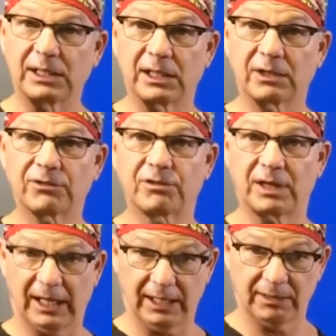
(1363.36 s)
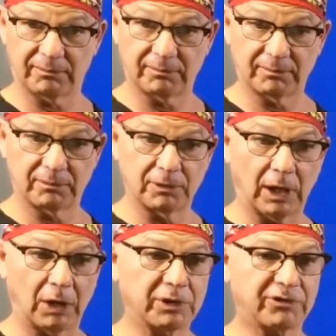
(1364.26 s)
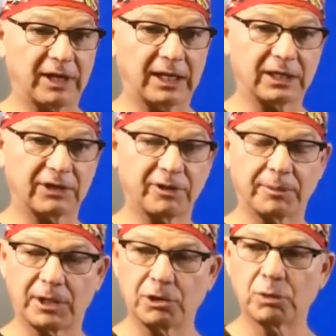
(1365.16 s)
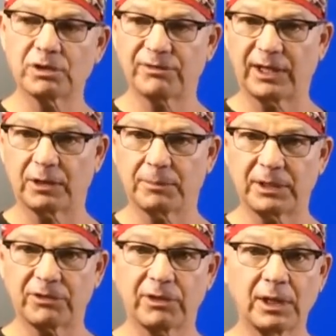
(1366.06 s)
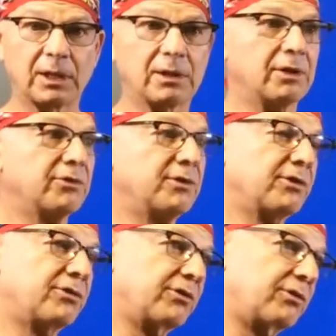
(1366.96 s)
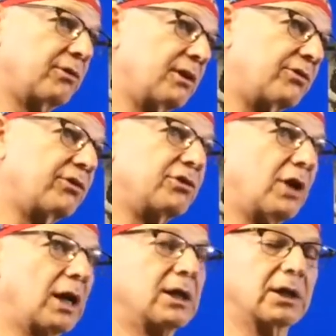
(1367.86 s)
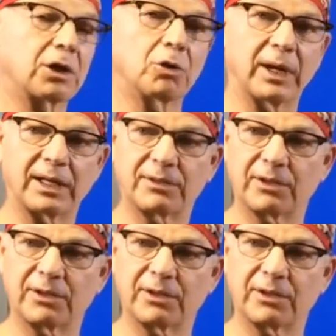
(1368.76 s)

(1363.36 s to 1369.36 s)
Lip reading: What size it is. So it's all entered on the computer, the size of the struts and so on.